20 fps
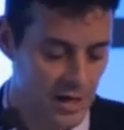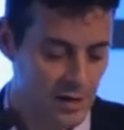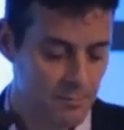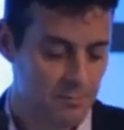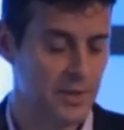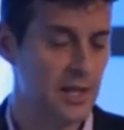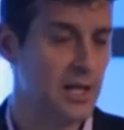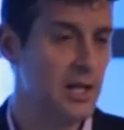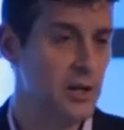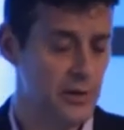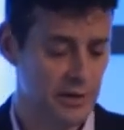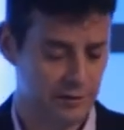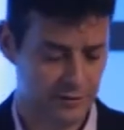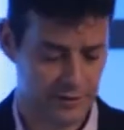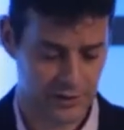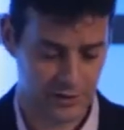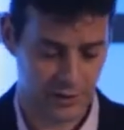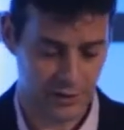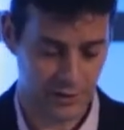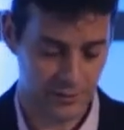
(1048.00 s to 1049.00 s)
But the Louis
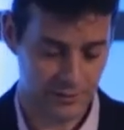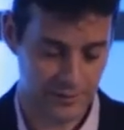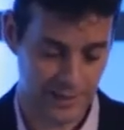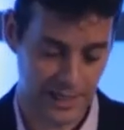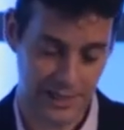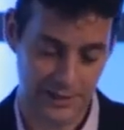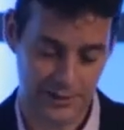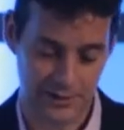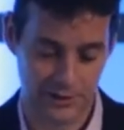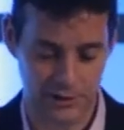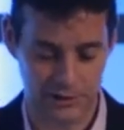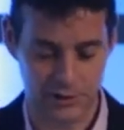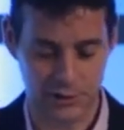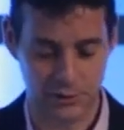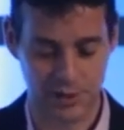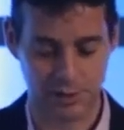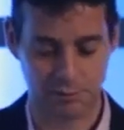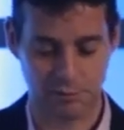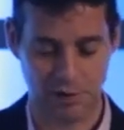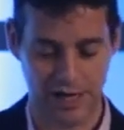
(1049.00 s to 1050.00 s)
Vuitton is not
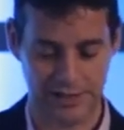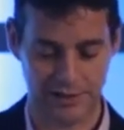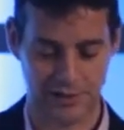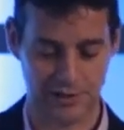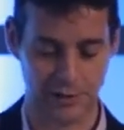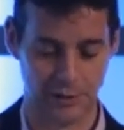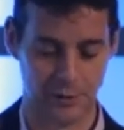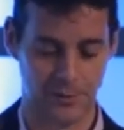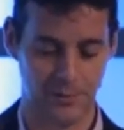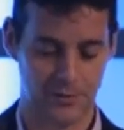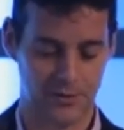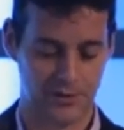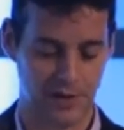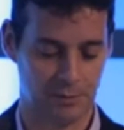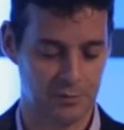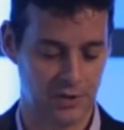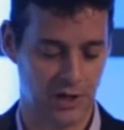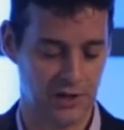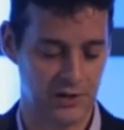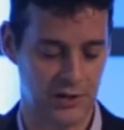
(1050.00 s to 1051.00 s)
always practical.
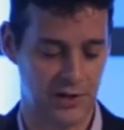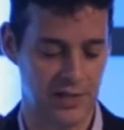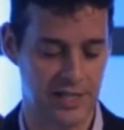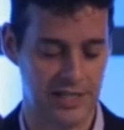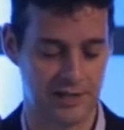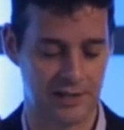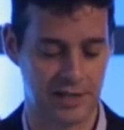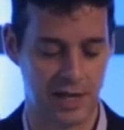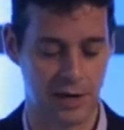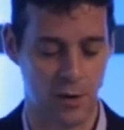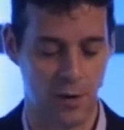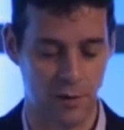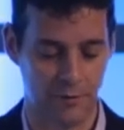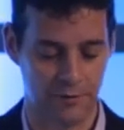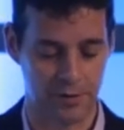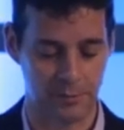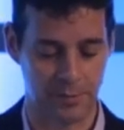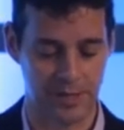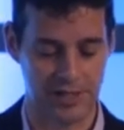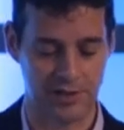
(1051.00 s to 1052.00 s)
Sometimes you need to go off
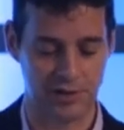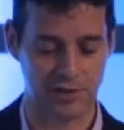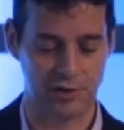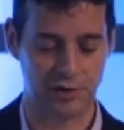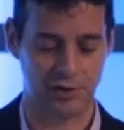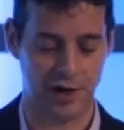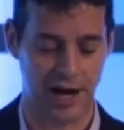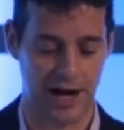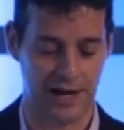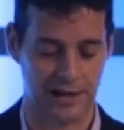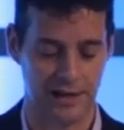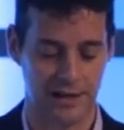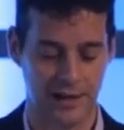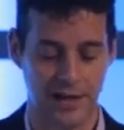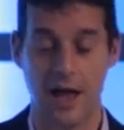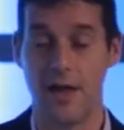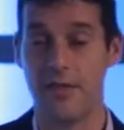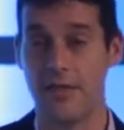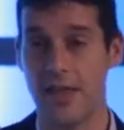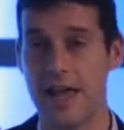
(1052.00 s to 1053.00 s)
the beaten track,
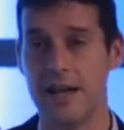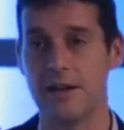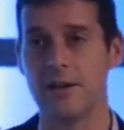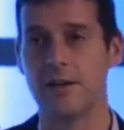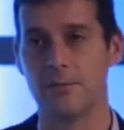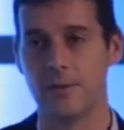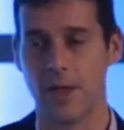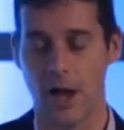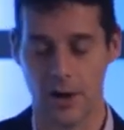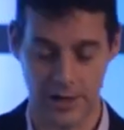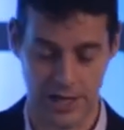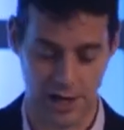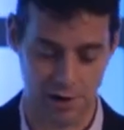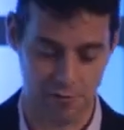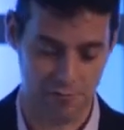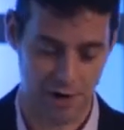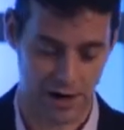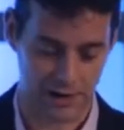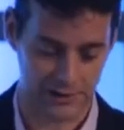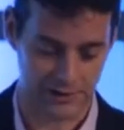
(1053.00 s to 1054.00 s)
and then only her
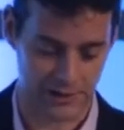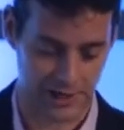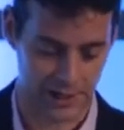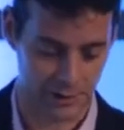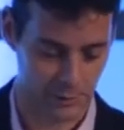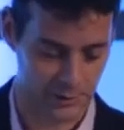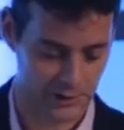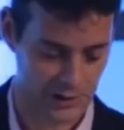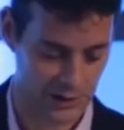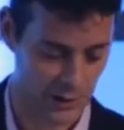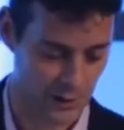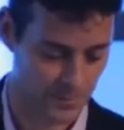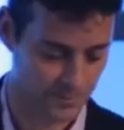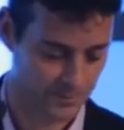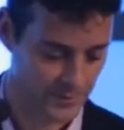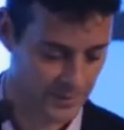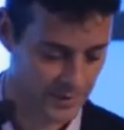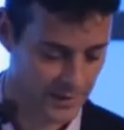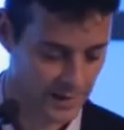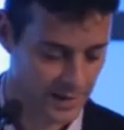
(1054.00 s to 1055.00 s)
rucksack will do.
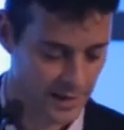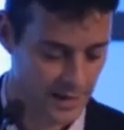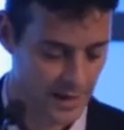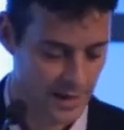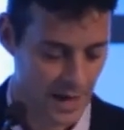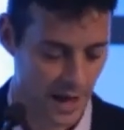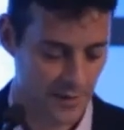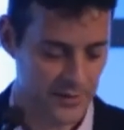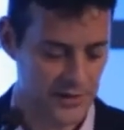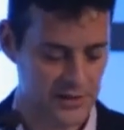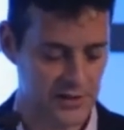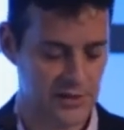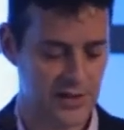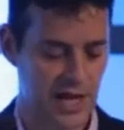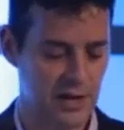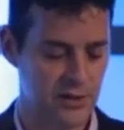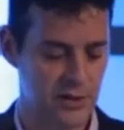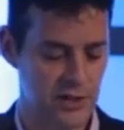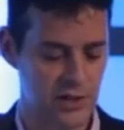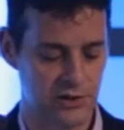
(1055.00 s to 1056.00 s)
And this is
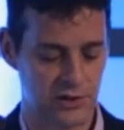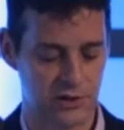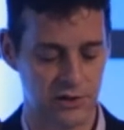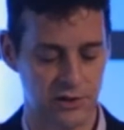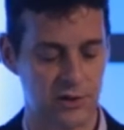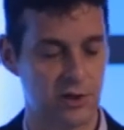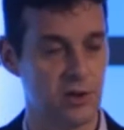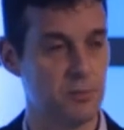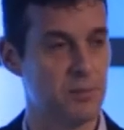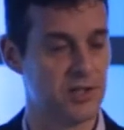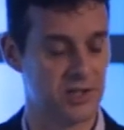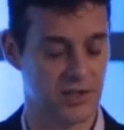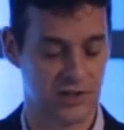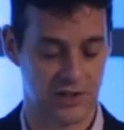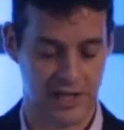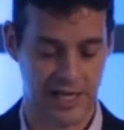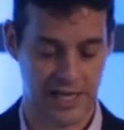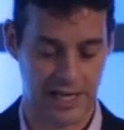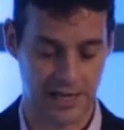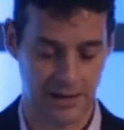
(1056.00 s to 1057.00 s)
how news consumers
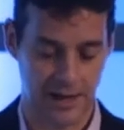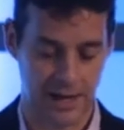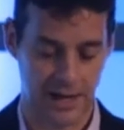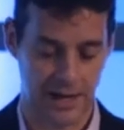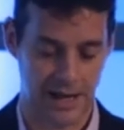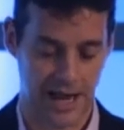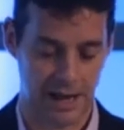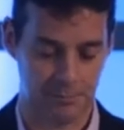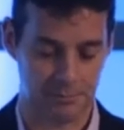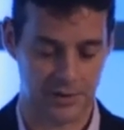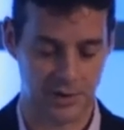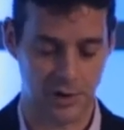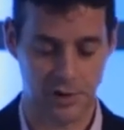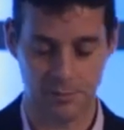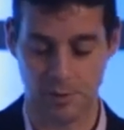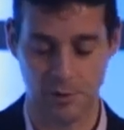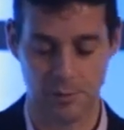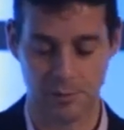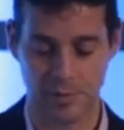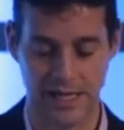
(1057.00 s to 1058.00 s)
see a
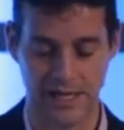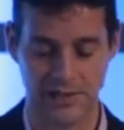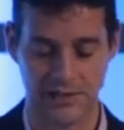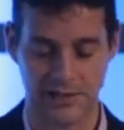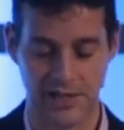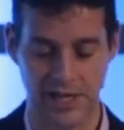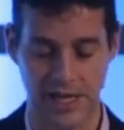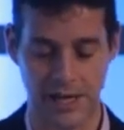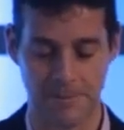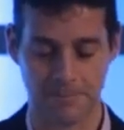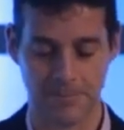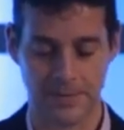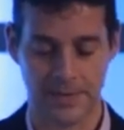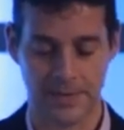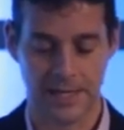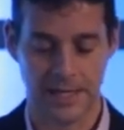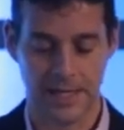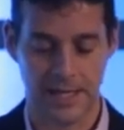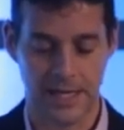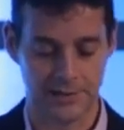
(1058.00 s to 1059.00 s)
laptop or PC.
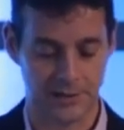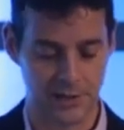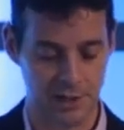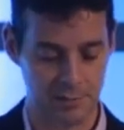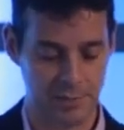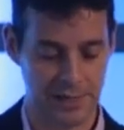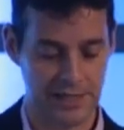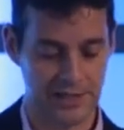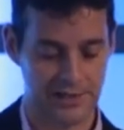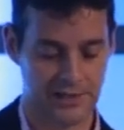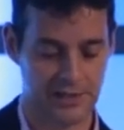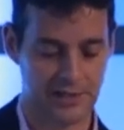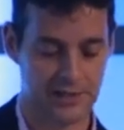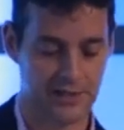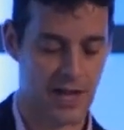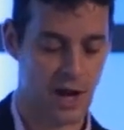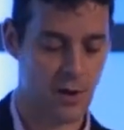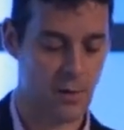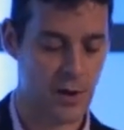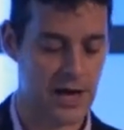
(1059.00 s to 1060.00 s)
It's the ability to
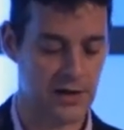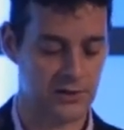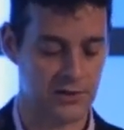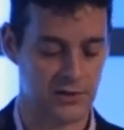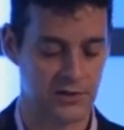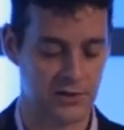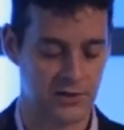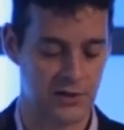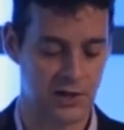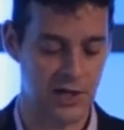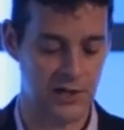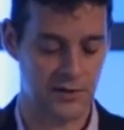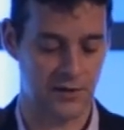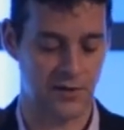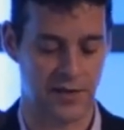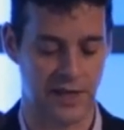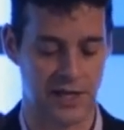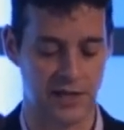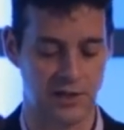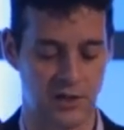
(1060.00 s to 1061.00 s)
go out and search for
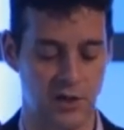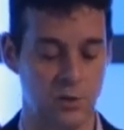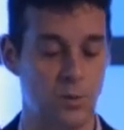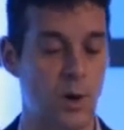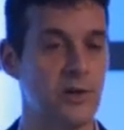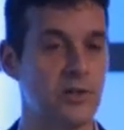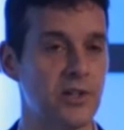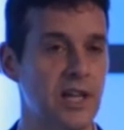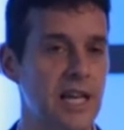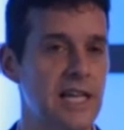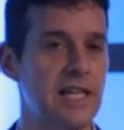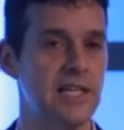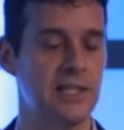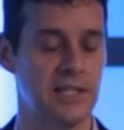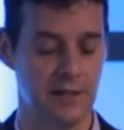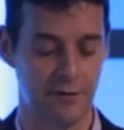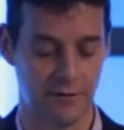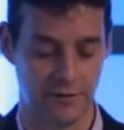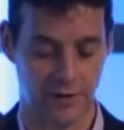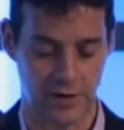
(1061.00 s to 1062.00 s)
things you won't
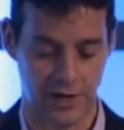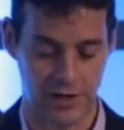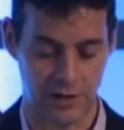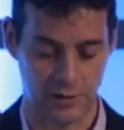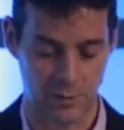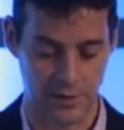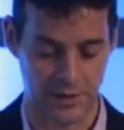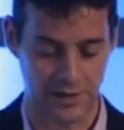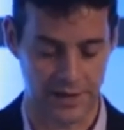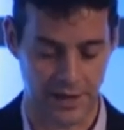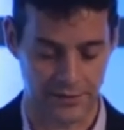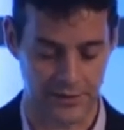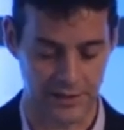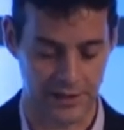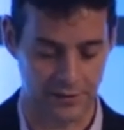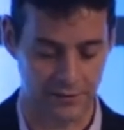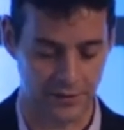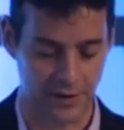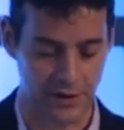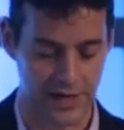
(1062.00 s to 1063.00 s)
easily find with another
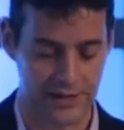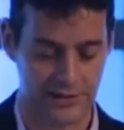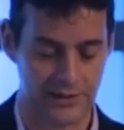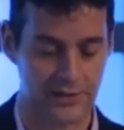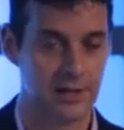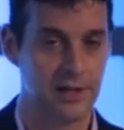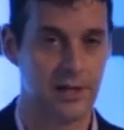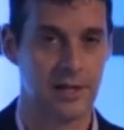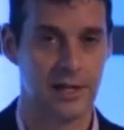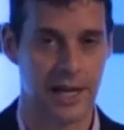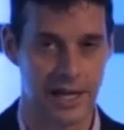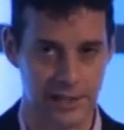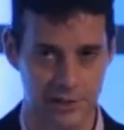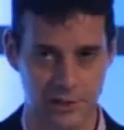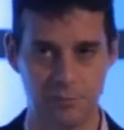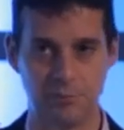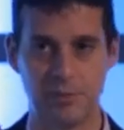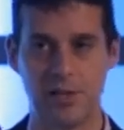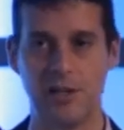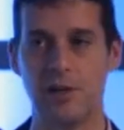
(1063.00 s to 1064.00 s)
device. It's
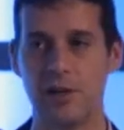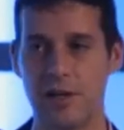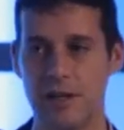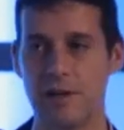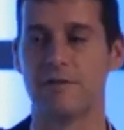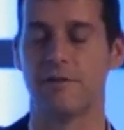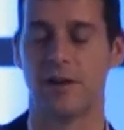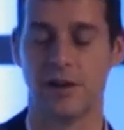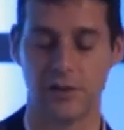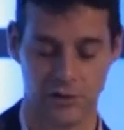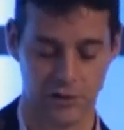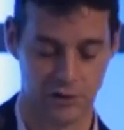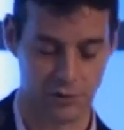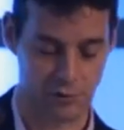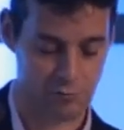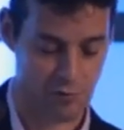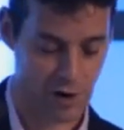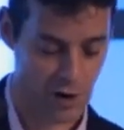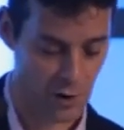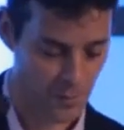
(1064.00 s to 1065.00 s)
a purely
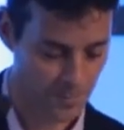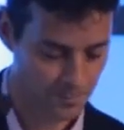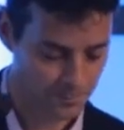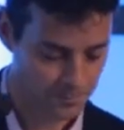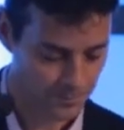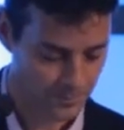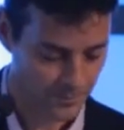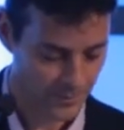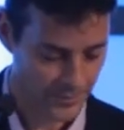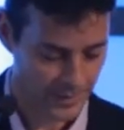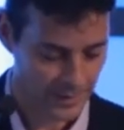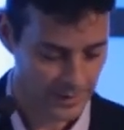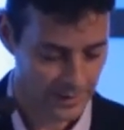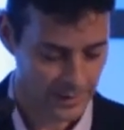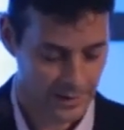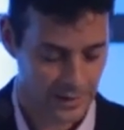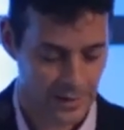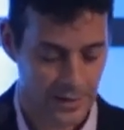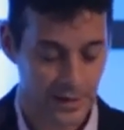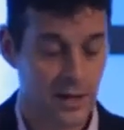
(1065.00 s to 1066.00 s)
functional role.
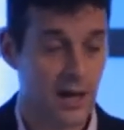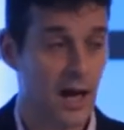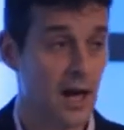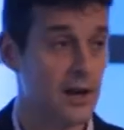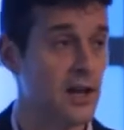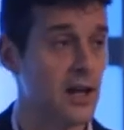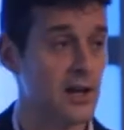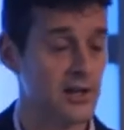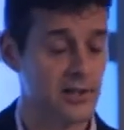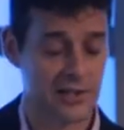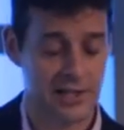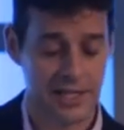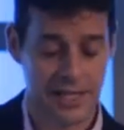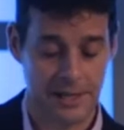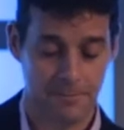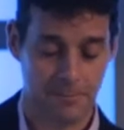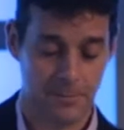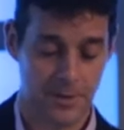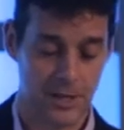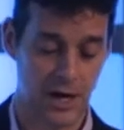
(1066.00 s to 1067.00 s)
And lastly,
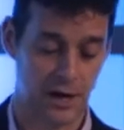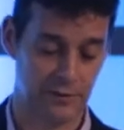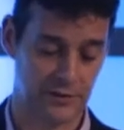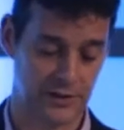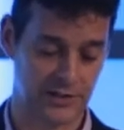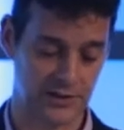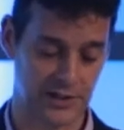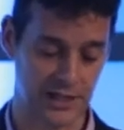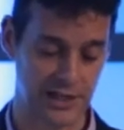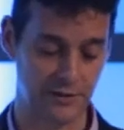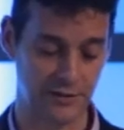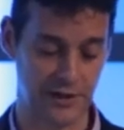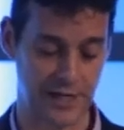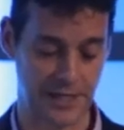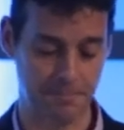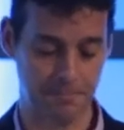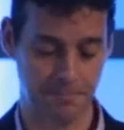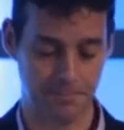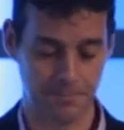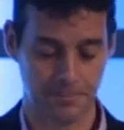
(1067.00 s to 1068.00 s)
you have your TV.